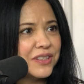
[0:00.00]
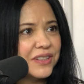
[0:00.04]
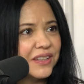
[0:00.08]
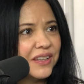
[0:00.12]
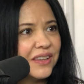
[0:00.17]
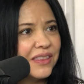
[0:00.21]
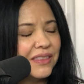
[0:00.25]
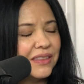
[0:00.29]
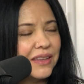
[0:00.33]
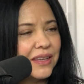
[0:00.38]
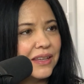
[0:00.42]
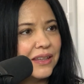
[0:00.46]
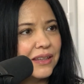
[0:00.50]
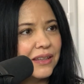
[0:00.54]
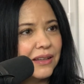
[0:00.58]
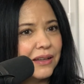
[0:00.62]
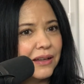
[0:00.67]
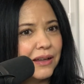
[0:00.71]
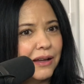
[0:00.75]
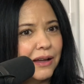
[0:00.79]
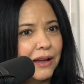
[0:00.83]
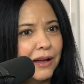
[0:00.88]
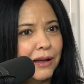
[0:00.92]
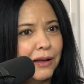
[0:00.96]
I think,
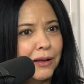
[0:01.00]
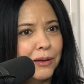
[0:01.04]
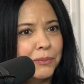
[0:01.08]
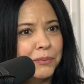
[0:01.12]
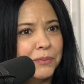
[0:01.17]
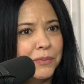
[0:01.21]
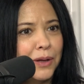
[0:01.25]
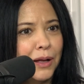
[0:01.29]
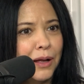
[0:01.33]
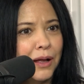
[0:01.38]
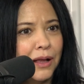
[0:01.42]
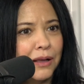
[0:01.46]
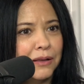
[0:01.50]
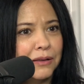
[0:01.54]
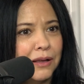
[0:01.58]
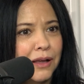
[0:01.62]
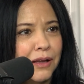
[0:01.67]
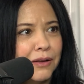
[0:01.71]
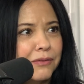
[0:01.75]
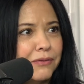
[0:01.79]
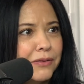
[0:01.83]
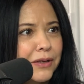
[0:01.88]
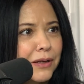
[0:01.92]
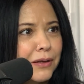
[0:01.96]
a
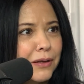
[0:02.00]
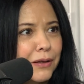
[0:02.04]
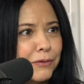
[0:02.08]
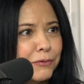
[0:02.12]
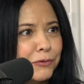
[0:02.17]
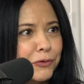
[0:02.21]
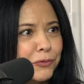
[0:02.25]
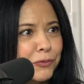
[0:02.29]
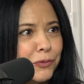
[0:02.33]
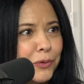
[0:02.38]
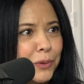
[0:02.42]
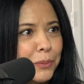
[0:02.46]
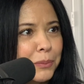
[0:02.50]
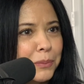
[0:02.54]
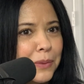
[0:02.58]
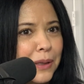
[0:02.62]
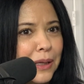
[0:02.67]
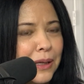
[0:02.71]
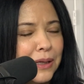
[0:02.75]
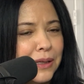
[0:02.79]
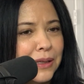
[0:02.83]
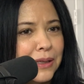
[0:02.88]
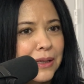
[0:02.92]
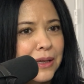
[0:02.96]
lot of it comes from
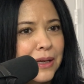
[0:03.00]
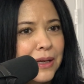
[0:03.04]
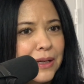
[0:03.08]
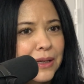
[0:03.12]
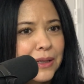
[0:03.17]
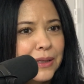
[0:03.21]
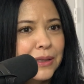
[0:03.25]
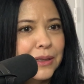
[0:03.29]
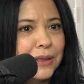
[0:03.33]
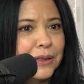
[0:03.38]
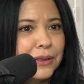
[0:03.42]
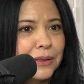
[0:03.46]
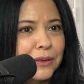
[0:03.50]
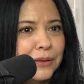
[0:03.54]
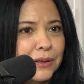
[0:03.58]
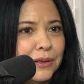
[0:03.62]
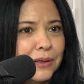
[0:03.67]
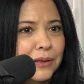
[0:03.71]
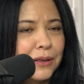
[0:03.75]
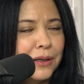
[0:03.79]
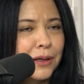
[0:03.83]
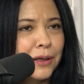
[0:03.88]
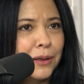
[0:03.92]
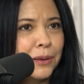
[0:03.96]
like
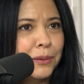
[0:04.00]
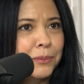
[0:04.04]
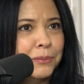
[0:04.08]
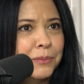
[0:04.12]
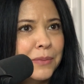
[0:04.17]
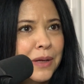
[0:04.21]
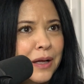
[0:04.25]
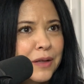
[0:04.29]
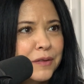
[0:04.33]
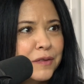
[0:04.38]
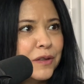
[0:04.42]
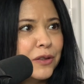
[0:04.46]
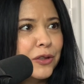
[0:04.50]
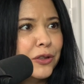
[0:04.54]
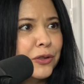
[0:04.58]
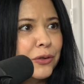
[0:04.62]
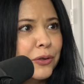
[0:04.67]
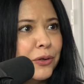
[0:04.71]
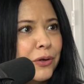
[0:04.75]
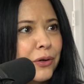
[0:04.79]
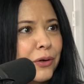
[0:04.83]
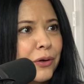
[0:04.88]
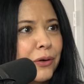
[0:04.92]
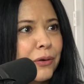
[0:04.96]
as a
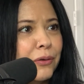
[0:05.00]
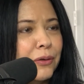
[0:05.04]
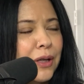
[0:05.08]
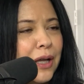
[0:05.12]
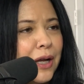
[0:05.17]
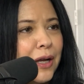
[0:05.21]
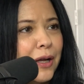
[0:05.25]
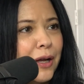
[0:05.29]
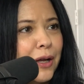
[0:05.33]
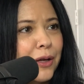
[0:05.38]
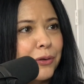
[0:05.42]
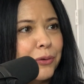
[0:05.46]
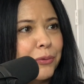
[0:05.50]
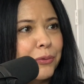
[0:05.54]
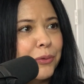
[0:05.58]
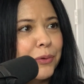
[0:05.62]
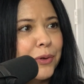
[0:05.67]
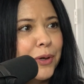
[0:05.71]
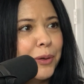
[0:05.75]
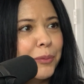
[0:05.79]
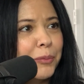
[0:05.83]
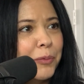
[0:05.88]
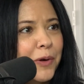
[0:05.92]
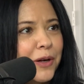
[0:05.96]
little girl. Like I grew
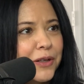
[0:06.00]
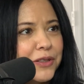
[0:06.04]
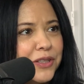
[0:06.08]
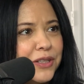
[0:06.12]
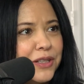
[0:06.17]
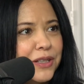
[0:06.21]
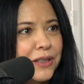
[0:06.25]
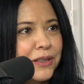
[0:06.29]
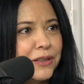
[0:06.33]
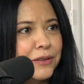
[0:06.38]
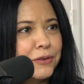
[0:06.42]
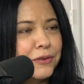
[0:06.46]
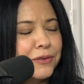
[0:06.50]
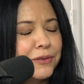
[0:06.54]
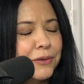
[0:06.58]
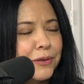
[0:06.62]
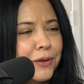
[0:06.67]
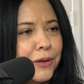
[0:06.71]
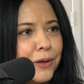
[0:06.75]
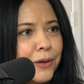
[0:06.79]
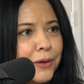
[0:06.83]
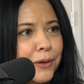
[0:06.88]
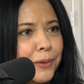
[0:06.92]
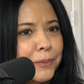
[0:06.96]
up watching
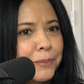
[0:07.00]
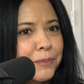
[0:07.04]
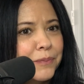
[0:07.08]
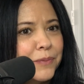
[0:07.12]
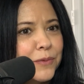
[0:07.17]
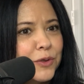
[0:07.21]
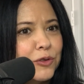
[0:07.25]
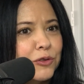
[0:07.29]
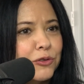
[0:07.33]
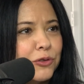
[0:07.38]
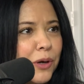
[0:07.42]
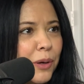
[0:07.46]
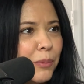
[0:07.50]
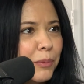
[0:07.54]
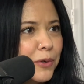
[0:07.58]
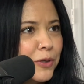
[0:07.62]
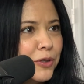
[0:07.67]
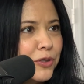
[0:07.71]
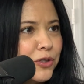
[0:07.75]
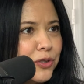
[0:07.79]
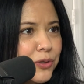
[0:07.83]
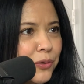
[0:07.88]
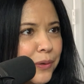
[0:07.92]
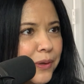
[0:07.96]

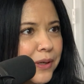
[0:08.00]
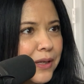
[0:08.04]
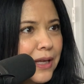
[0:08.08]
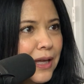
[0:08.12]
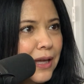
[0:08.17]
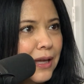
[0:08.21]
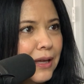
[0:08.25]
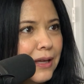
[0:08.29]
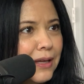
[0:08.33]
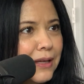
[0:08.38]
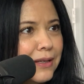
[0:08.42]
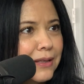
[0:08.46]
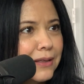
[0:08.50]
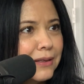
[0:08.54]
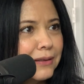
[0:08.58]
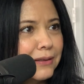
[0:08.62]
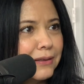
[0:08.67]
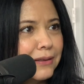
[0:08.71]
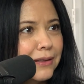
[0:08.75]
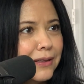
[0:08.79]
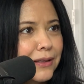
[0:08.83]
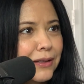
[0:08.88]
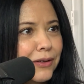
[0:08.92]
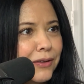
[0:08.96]
Strawberry Shortcake.
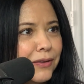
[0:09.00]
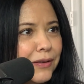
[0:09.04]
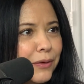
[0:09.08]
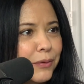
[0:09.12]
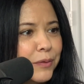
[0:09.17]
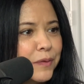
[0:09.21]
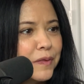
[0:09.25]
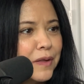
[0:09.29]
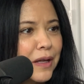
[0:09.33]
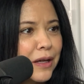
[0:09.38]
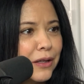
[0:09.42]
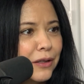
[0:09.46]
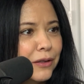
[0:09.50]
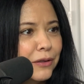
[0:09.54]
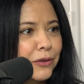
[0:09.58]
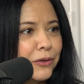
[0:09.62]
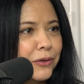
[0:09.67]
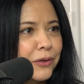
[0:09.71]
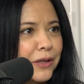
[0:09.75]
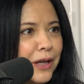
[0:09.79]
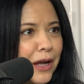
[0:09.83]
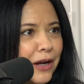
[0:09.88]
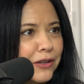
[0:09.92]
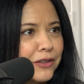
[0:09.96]
You know, that was like a
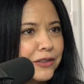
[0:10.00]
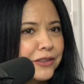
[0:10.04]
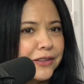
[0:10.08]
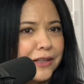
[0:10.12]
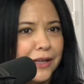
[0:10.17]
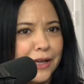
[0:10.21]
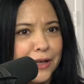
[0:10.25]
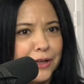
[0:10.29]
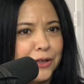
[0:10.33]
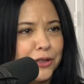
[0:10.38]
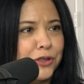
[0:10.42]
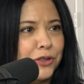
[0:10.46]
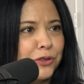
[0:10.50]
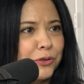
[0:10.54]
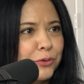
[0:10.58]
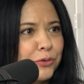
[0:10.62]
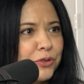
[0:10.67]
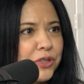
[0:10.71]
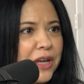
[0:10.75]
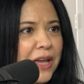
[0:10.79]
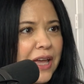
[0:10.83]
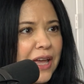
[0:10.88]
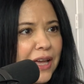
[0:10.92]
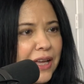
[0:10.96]
little character. I had a
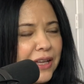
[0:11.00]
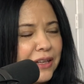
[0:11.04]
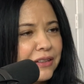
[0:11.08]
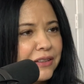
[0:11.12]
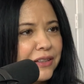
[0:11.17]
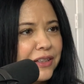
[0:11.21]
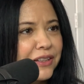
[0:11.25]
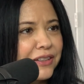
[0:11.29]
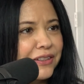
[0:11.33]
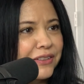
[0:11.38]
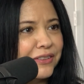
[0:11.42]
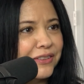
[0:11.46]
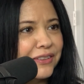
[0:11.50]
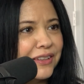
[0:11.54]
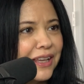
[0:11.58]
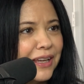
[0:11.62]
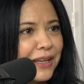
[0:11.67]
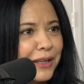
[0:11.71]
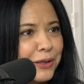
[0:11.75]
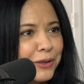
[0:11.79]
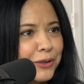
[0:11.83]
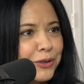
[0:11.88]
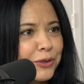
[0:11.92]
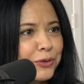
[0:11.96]
huge head, you know,
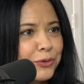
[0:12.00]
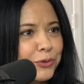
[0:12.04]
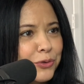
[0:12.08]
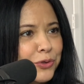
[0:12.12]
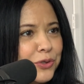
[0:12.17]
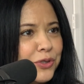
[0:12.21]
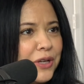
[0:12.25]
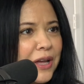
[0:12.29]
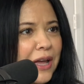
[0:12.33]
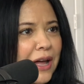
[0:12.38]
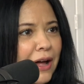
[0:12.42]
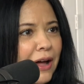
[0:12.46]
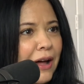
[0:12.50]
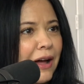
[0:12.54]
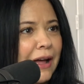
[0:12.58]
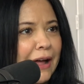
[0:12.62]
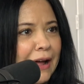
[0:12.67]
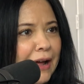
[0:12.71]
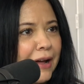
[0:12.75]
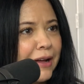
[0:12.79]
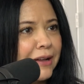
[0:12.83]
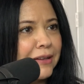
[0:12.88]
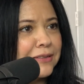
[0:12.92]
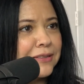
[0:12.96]
like a huge
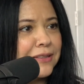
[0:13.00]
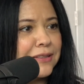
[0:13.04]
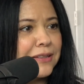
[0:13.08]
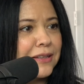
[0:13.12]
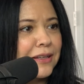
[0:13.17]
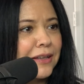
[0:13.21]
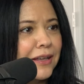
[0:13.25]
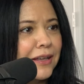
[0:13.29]
hat.